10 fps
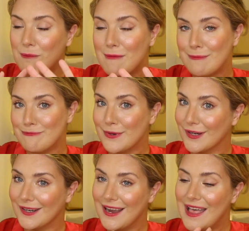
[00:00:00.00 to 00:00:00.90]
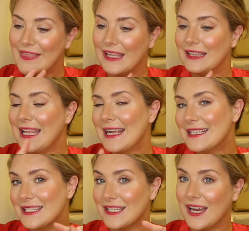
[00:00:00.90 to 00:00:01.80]
Remember that
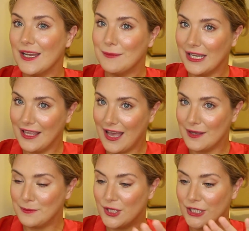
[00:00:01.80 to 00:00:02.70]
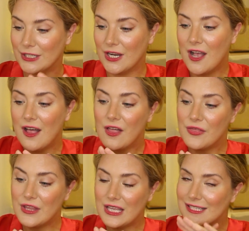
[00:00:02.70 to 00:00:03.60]
next time I come here,
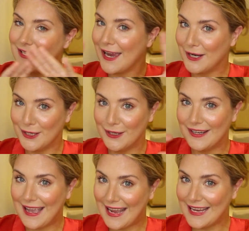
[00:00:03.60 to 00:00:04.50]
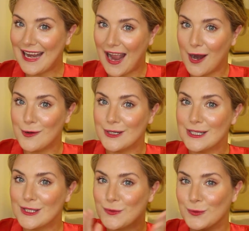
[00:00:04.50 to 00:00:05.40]
the entire 8
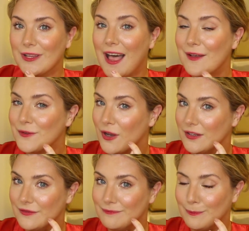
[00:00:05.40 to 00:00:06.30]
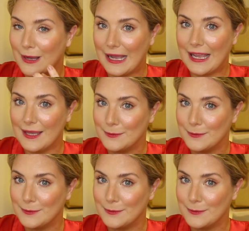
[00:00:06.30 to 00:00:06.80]
hours will have gone by.